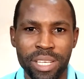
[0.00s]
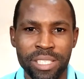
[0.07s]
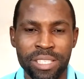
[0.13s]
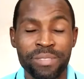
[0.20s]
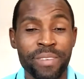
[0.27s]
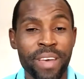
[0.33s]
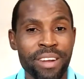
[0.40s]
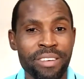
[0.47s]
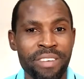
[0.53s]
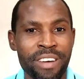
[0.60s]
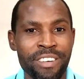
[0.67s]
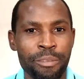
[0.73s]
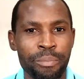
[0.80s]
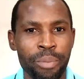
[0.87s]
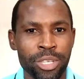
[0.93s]
It's very,
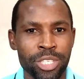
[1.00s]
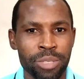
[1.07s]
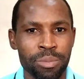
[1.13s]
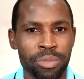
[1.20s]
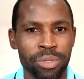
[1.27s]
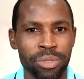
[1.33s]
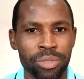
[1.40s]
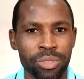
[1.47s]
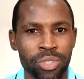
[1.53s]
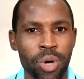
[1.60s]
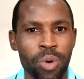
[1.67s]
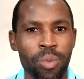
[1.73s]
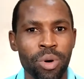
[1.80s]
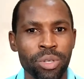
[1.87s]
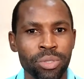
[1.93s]
very possible.
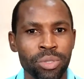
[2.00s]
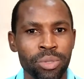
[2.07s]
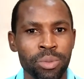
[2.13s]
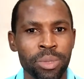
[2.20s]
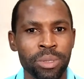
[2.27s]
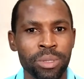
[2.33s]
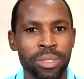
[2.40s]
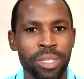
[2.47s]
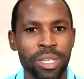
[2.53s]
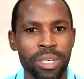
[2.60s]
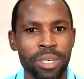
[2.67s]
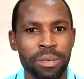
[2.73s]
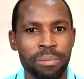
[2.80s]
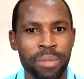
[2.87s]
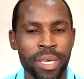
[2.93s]
Someone who will
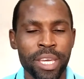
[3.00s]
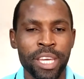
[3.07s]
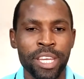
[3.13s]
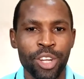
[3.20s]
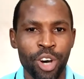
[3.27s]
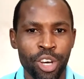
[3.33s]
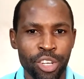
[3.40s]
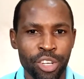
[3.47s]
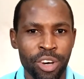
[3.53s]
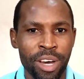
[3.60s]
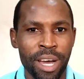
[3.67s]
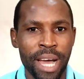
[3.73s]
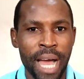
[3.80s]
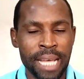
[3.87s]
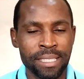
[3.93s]
be in
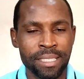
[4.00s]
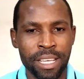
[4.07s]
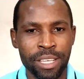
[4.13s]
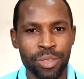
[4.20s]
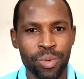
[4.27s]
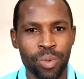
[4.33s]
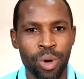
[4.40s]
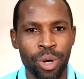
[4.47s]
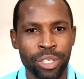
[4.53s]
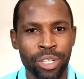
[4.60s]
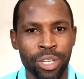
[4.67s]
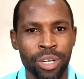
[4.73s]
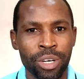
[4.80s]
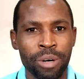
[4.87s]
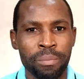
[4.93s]
honor, access to
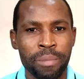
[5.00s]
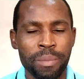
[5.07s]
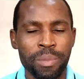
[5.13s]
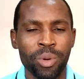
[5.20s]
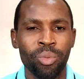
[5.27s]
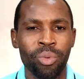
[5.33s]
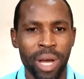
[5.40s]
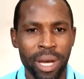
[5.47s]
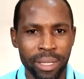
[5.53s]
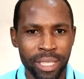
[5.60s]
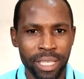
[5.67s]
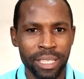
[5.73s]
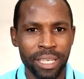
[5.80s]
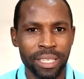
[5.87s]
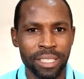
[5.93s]
honor, or maybe
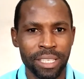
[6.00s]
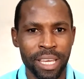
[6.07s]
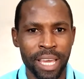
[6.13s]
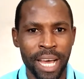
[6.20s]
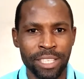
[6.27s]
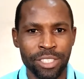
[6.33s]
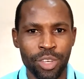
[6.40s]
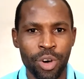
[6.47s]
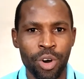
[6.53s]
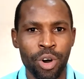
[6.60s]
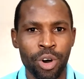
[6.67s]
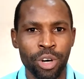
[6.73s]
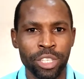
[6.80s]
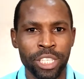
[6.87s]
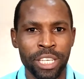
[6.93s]
wealthy, he has
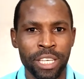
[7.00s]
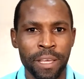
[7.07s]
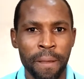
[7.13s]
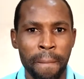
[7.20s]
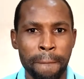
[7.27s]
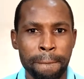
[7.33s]
all the